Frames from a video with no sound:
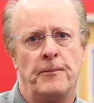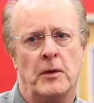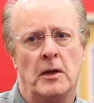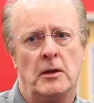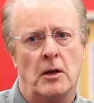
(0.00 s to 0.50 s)

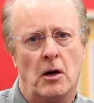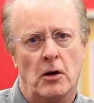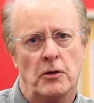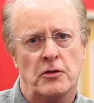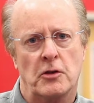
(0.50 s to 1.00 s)
in the
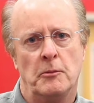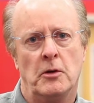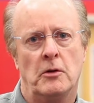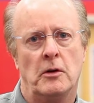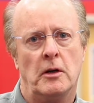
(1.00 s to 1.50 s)
arts
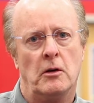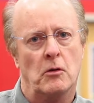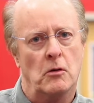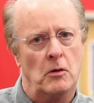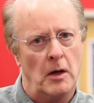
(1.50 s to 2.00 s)
community
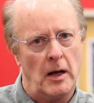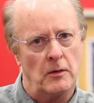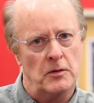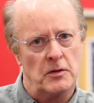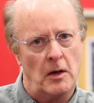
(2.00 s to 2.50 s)
or
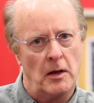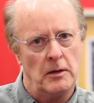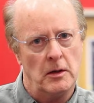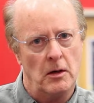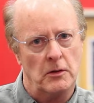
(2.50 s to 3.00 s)
outside
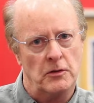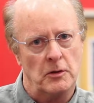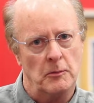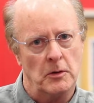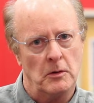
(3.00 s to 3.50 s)
the arts
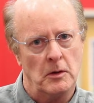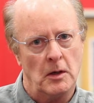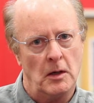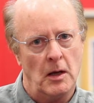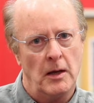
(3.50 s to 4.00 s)

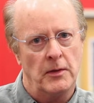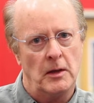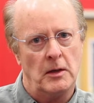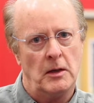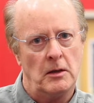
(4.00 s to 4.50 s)
community
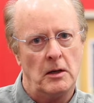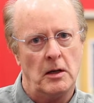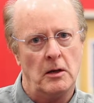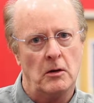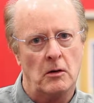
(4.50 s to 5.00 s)
that need to
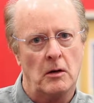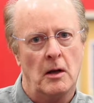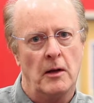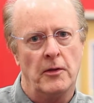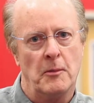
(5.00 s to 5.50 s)
hear
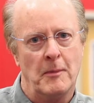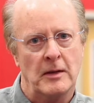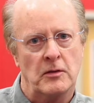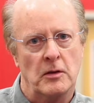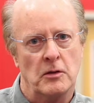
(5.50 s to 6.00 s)
the
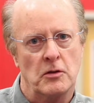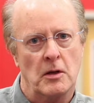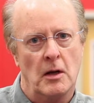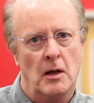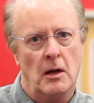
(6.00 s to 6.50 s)
message
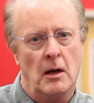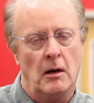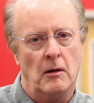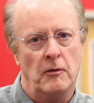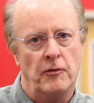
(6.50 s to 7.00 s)

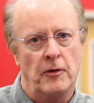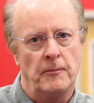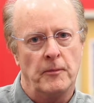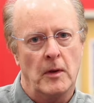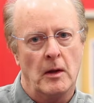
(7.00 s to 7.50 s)
of
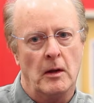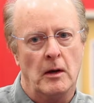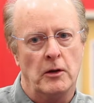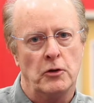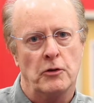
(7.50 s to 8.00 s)

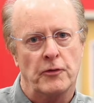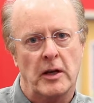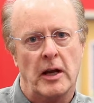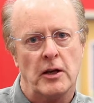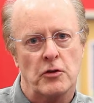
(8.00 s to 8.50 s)

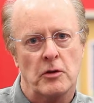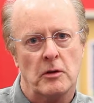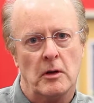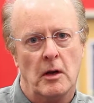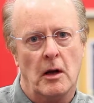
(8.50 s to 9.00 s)

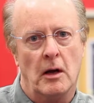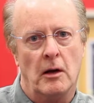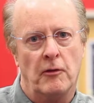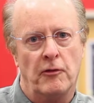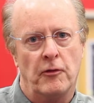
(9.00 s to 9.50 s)
unification,
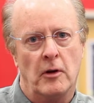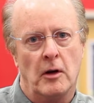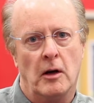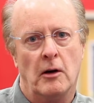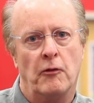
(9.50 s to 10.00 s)
of
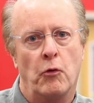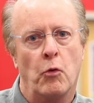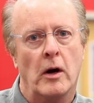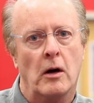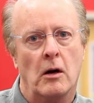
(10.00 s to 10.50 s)

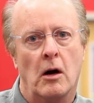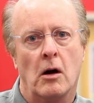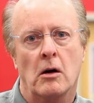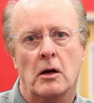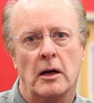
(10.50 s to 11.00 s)
where
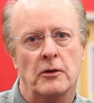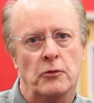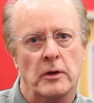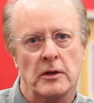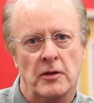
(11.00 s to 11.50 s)
our
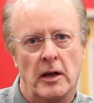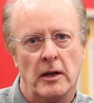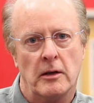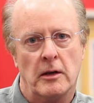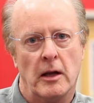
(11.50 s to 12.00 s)
country is
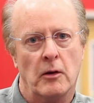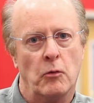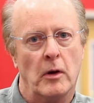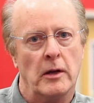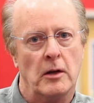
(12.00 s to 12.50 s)
headed and
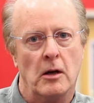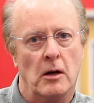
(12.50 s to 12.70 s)
why the